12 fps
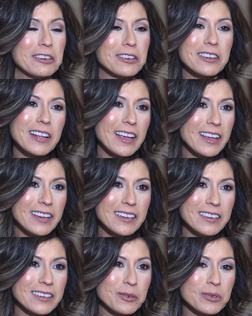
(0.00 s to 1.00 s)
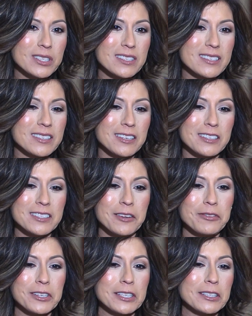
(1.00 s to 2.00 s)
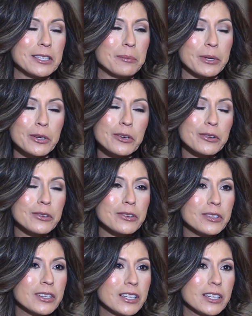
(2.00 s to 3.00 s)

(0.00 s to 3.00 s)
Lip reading: here today, and it was definitely a miracle.